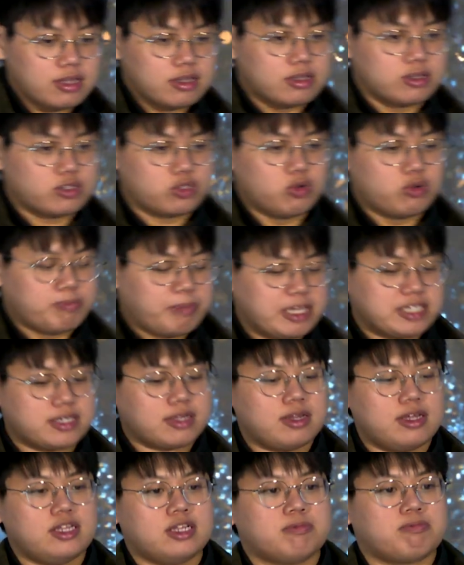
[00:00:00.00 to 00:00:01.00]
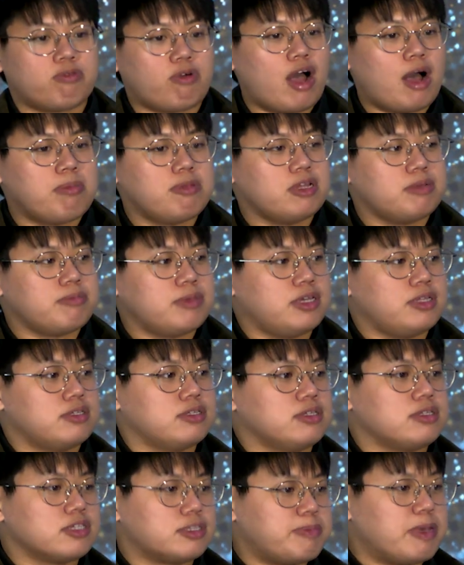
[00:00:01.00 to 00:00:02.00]
So basically, the problem
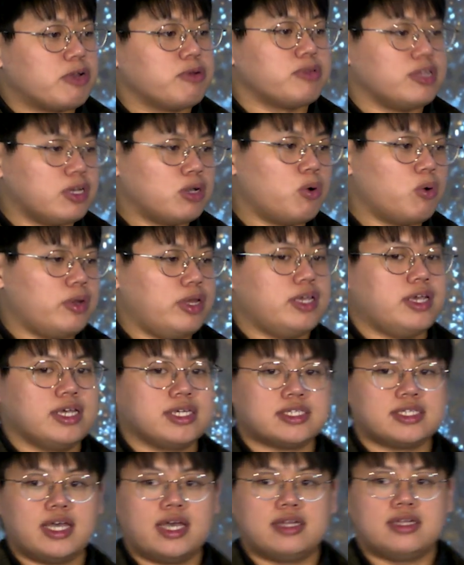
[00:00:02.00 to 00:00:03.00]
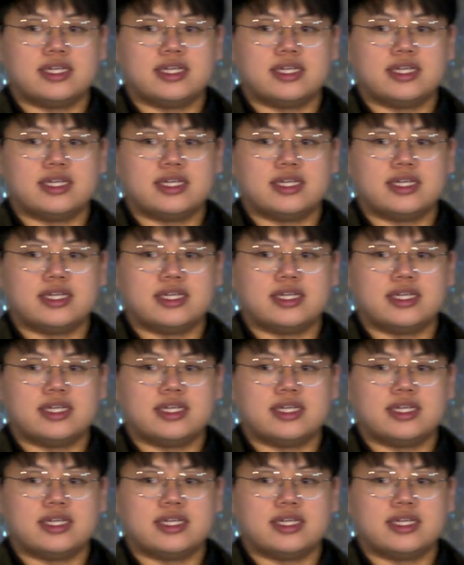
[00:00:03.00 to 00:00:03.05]
in speculative decoding is that